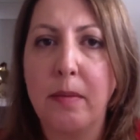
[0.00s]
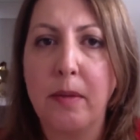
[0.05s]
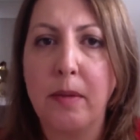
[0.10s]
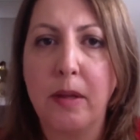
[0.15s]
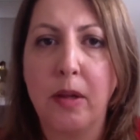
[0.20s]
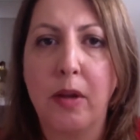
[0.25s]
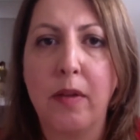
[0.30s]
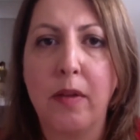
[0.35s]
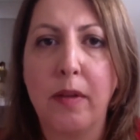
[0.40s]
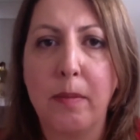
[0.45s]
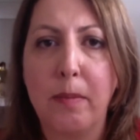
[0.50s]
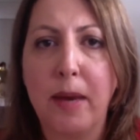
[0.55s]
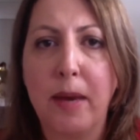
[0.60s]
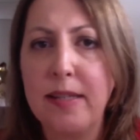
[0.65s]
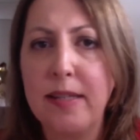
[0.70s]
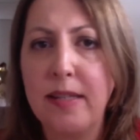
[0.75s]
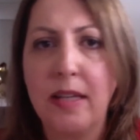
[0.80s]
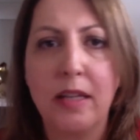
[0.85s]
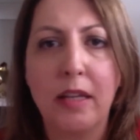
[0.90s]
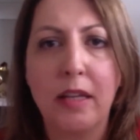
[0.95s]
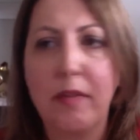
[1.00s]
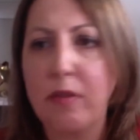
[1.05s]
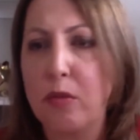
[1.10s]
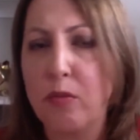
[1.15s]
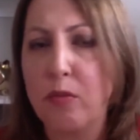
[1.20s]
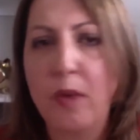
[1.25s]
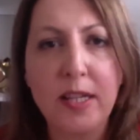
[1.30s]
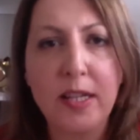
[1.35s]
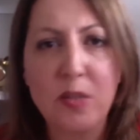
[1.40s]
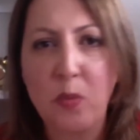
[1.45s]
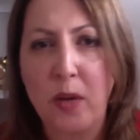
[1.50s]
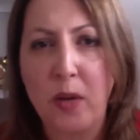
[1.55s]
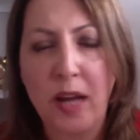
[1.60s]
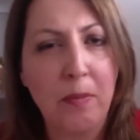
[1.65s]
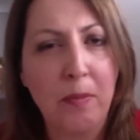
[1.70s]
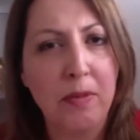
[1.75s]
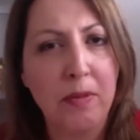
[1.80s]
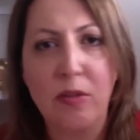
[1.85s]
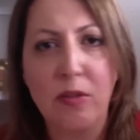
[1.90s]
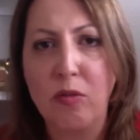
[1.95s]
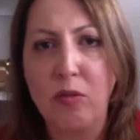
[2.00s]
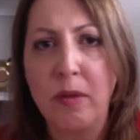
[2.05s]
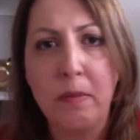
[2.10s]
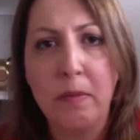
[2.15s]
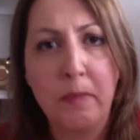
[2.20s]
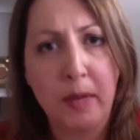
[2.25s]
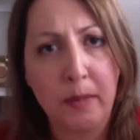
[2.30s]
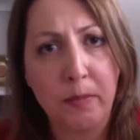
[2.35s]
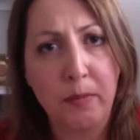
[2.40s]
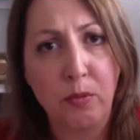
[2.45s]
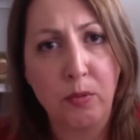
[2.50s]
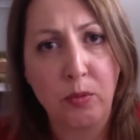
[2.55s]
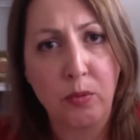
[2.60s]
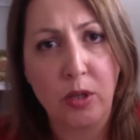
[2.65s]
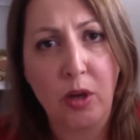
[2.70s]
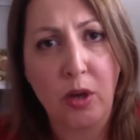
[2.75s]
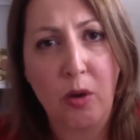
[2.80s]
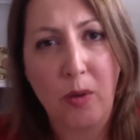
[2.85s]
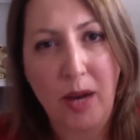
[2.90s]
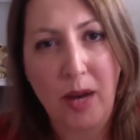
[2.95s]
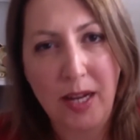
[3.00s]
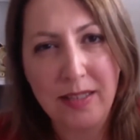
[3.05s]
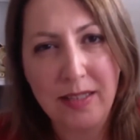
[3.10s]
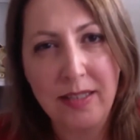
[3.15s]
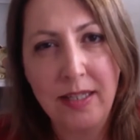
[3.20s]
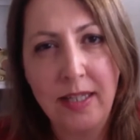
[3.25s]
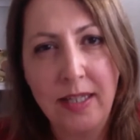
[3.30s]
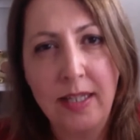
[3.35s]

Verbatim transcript: You know, basically, if the rates went up a little bit, people would go under.